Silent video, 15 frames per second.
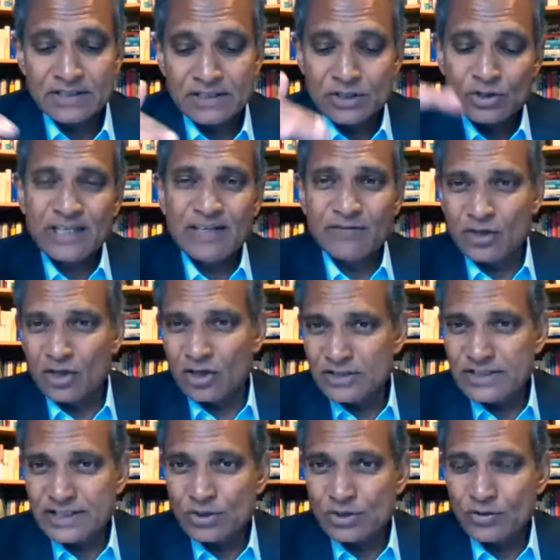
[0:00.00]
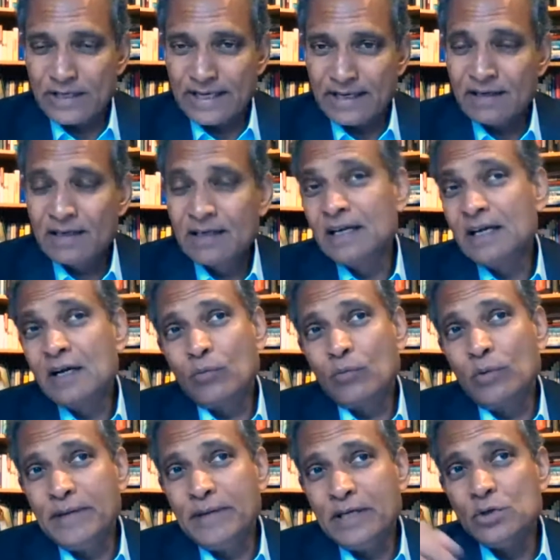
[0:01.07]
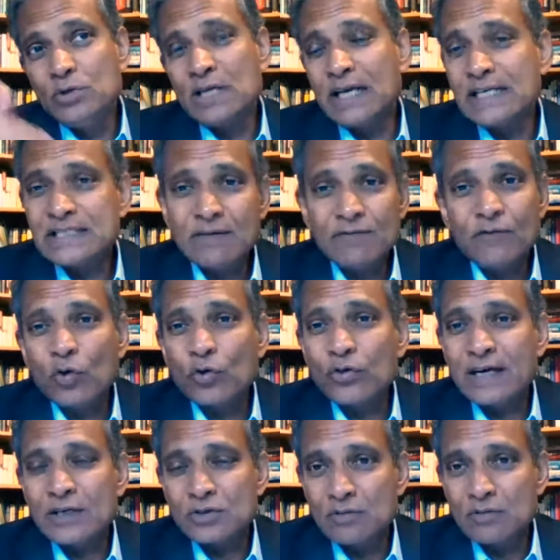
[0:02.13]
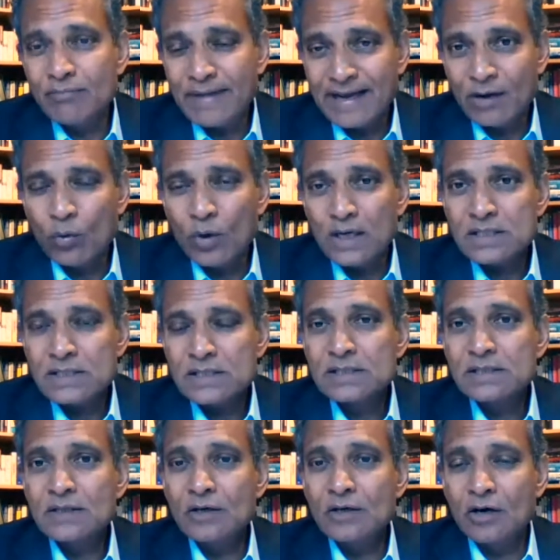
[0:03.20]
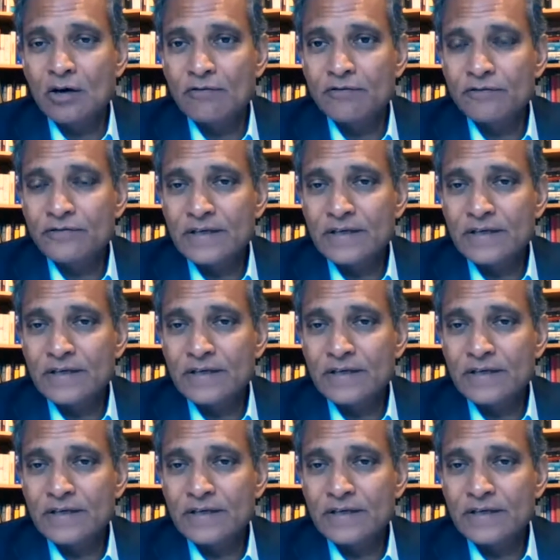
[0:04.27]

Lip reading: Just to give context to that, we'll be utilizing 4,000 megawatts of